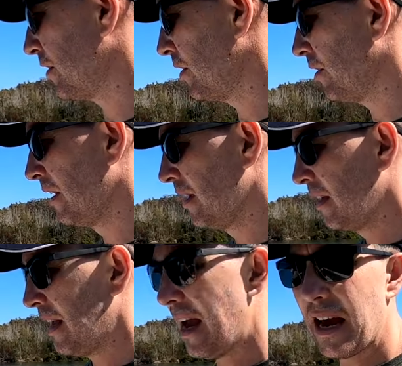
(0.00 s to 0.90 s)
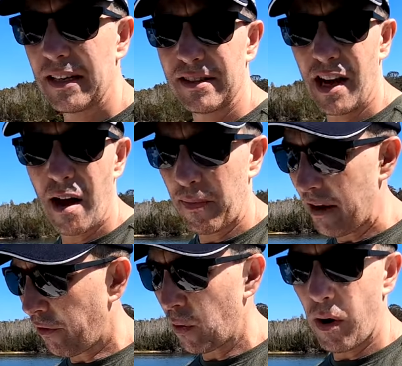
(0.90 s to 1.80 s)
to, and
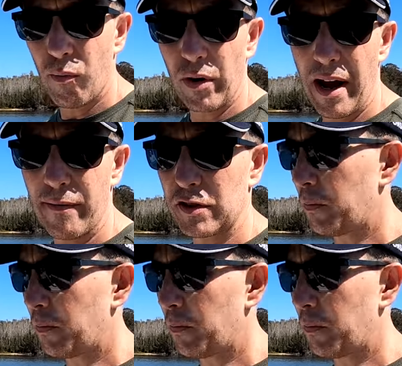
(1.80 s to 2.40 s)
everyone would have a